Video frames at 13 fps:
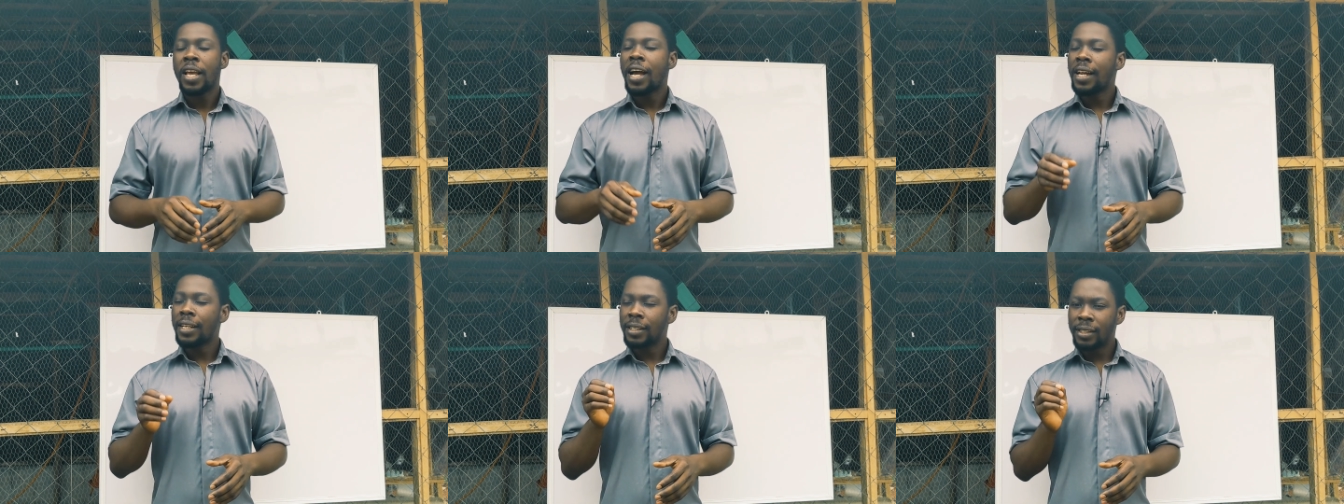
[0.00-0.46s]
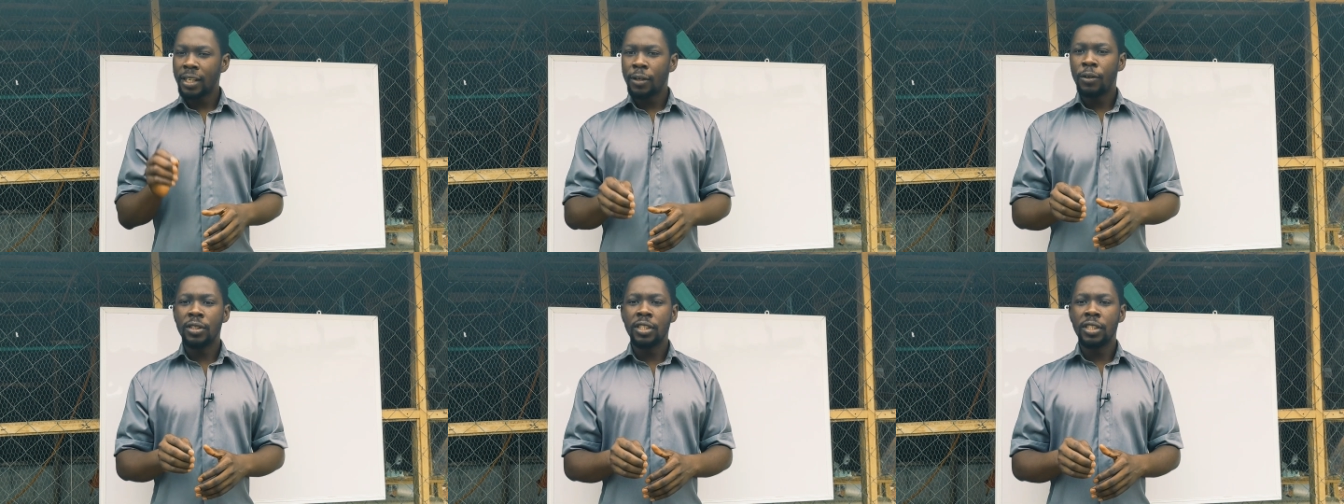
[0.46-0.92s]
And the
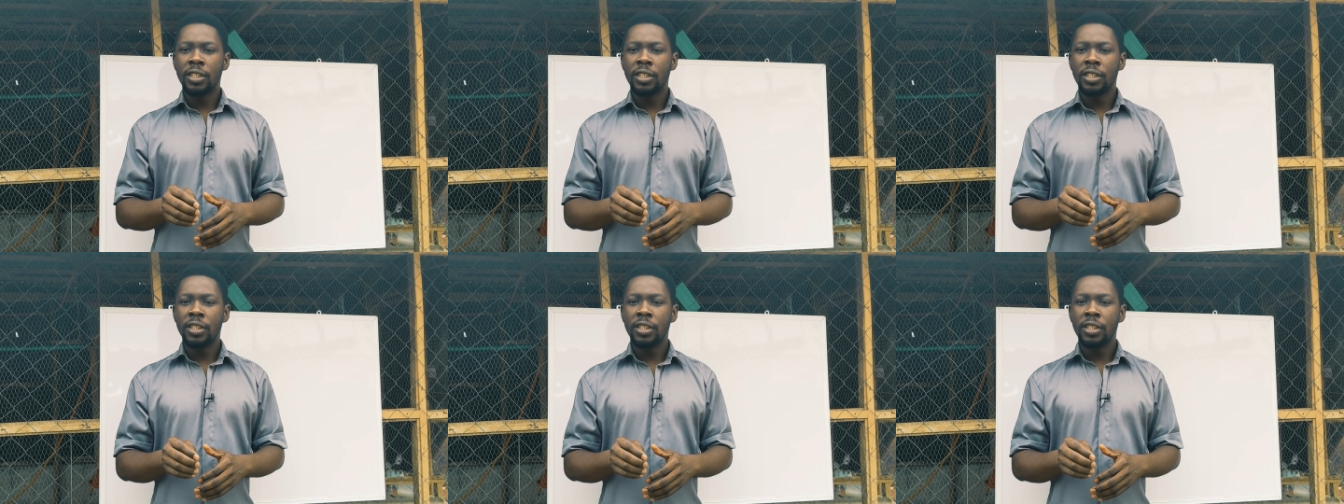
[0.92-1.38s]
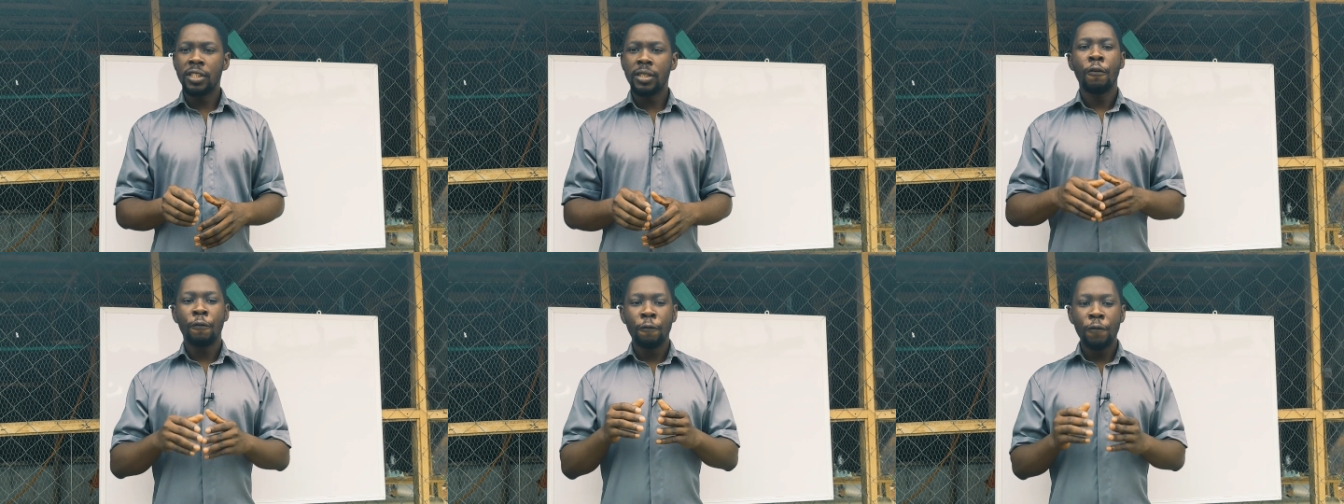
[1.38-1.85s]
second thing, because
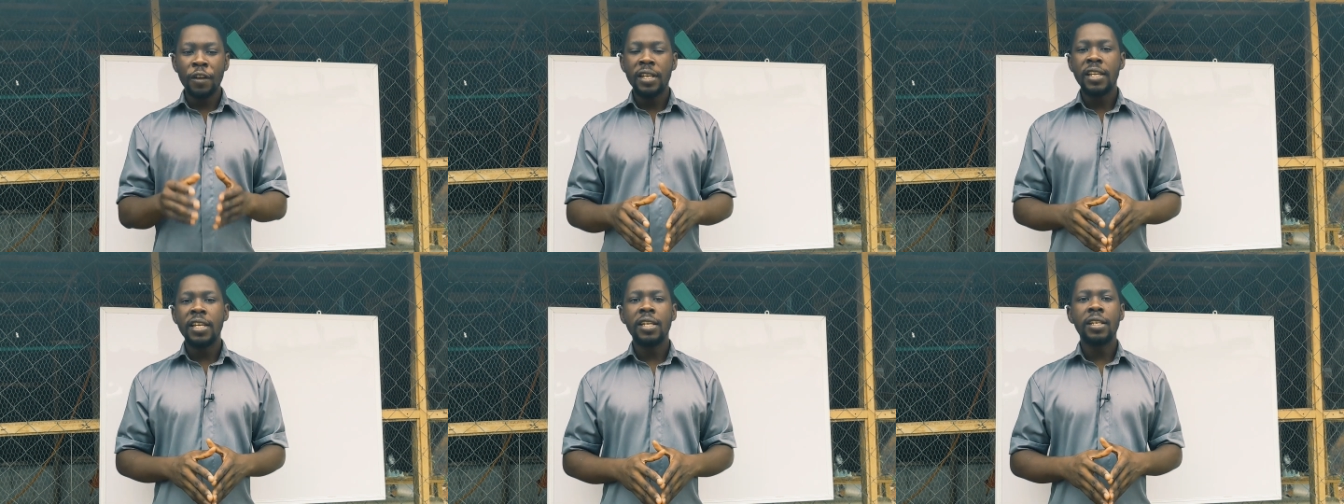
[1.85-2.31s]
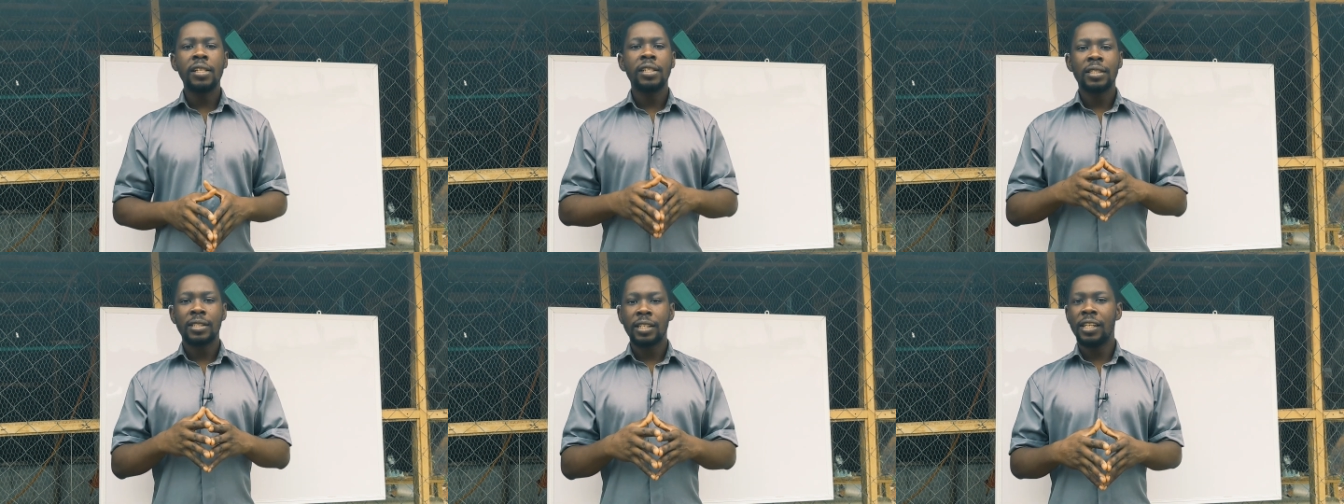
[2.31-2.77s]
feeding
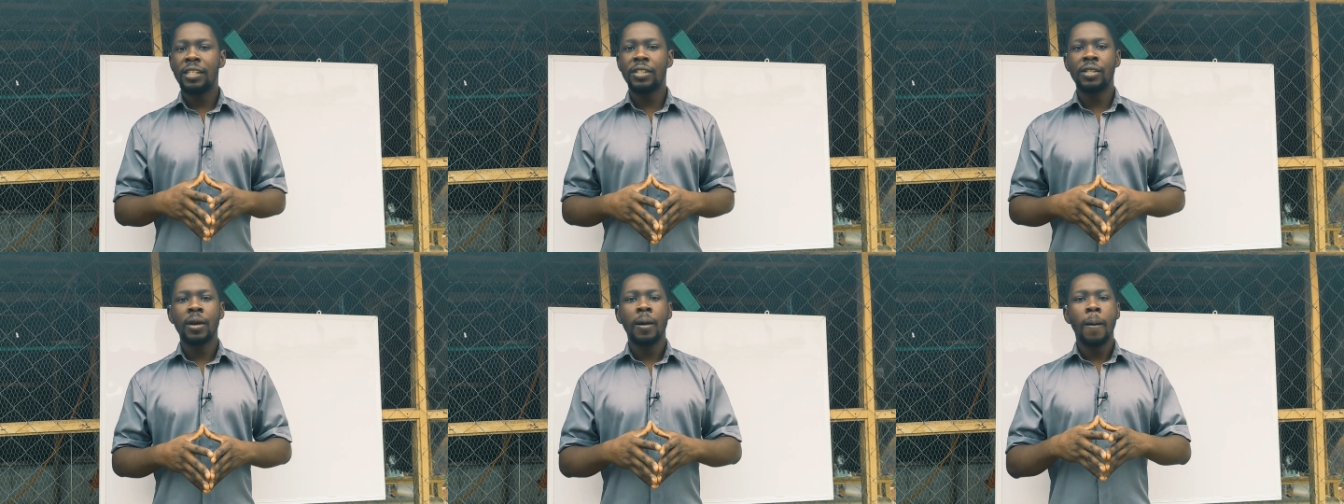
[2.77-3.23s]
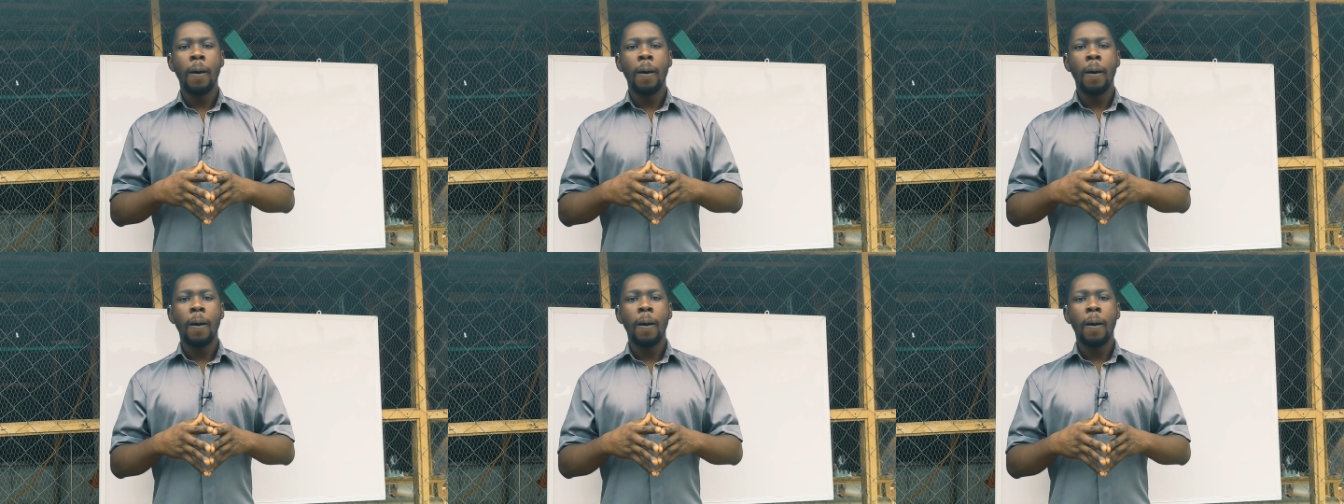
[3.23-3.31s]
takes